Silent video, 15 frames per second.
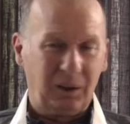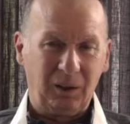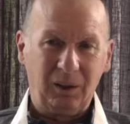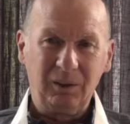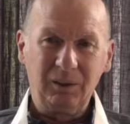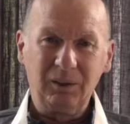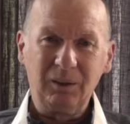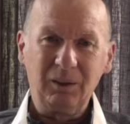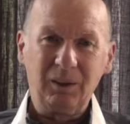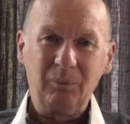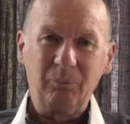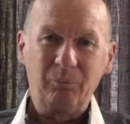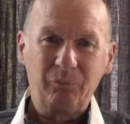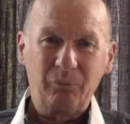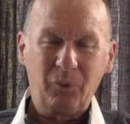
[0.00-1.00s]
and
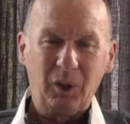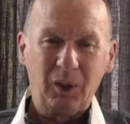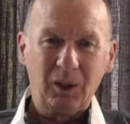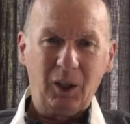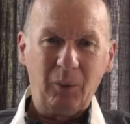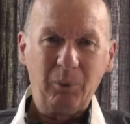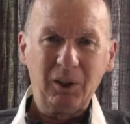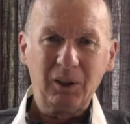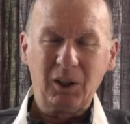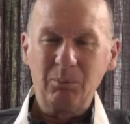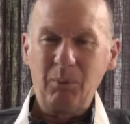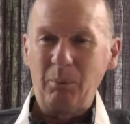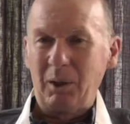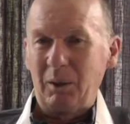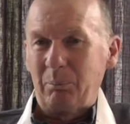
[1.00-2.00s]
uh, a bit, uh,
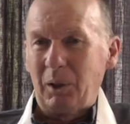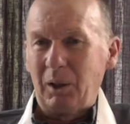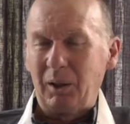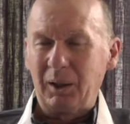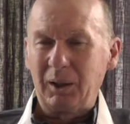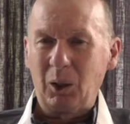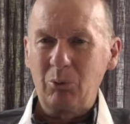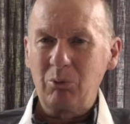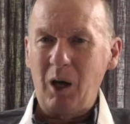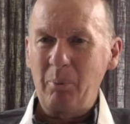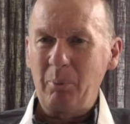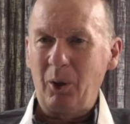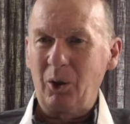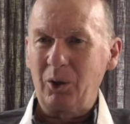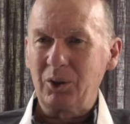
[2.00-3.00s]
maybe a bit like a
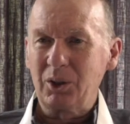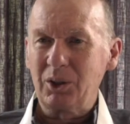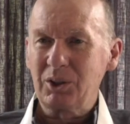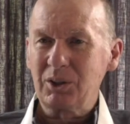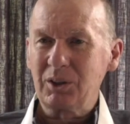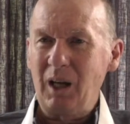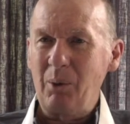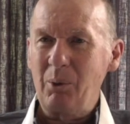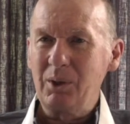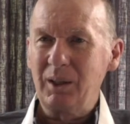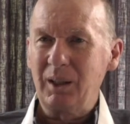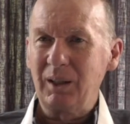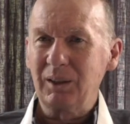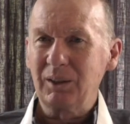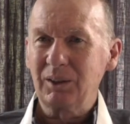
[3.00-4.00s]
rap artist
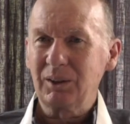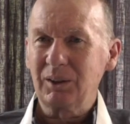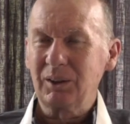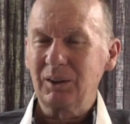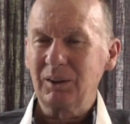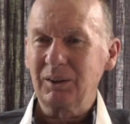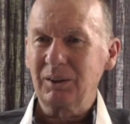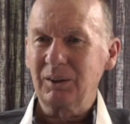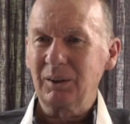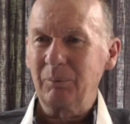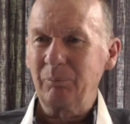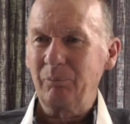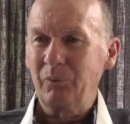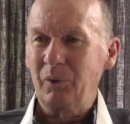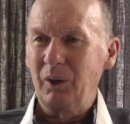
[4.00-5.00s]
nowadays that
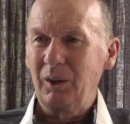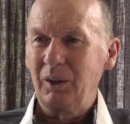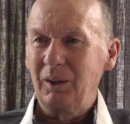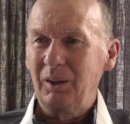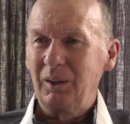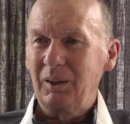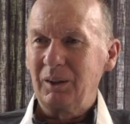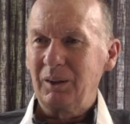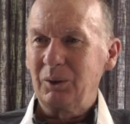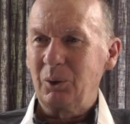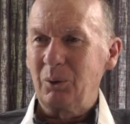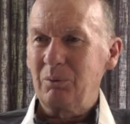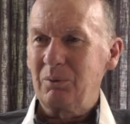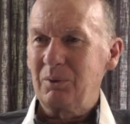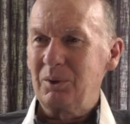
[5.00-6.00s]
uh, you
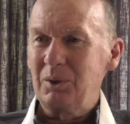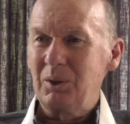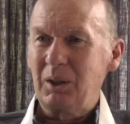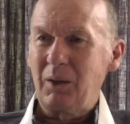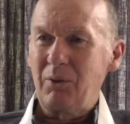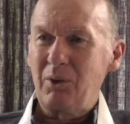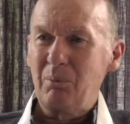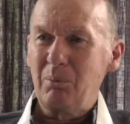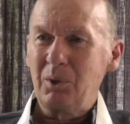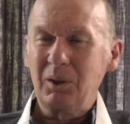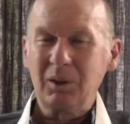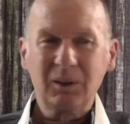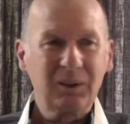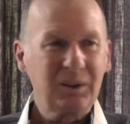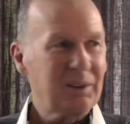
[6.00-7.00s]
know, you give them
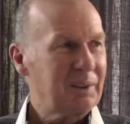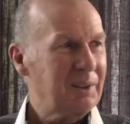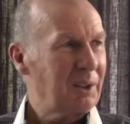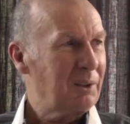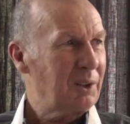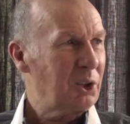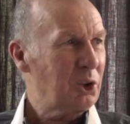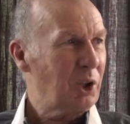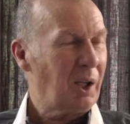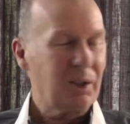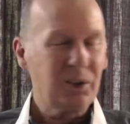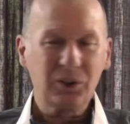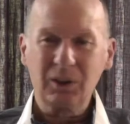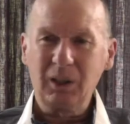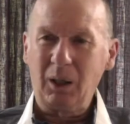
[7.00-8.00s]
the, the, the
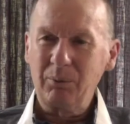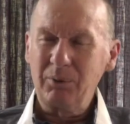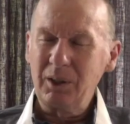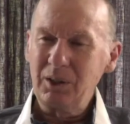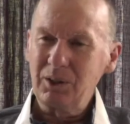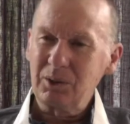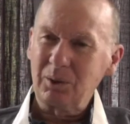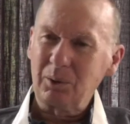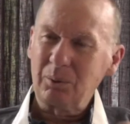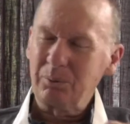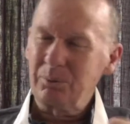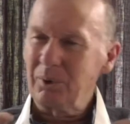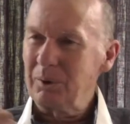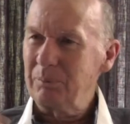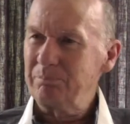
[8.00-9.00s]
chance and they have these sort
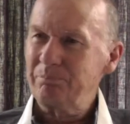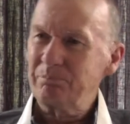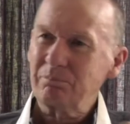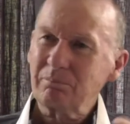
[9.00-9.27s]
of, um,